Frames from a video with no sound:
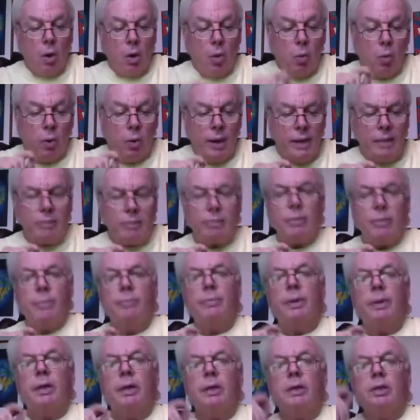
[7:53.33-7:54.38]
With
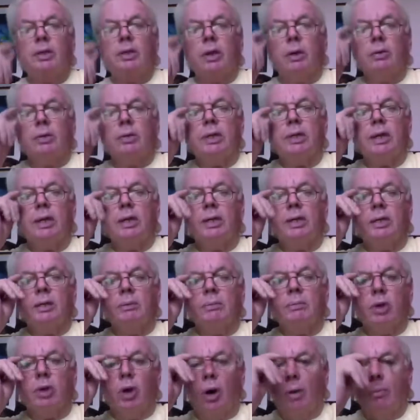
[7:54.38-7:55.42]

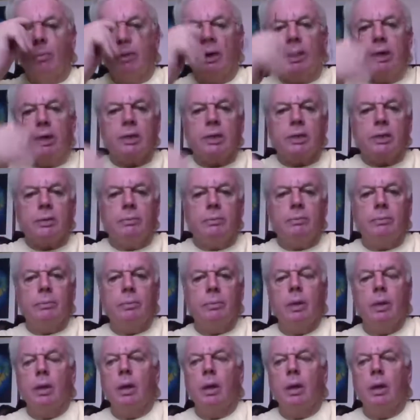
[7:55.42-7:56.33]
socialism, communism,